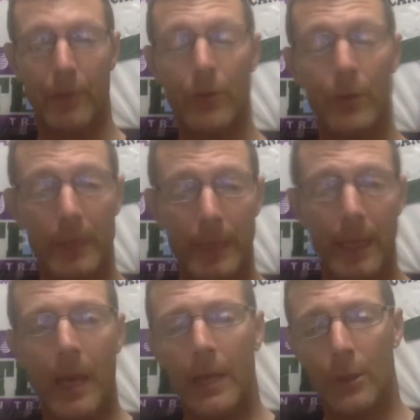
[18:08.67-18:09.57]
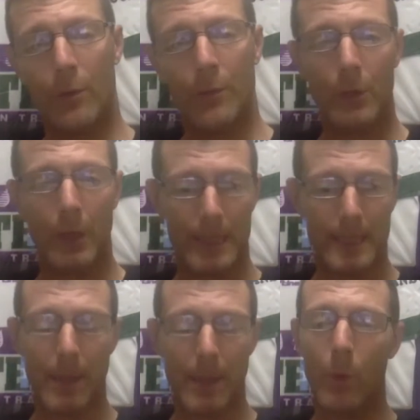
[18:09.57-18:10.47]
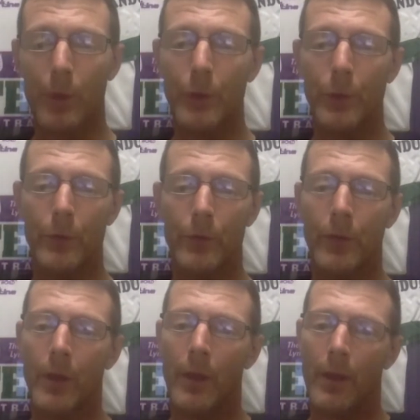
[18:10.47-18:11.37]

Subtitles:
Certainly, if you look at someone who's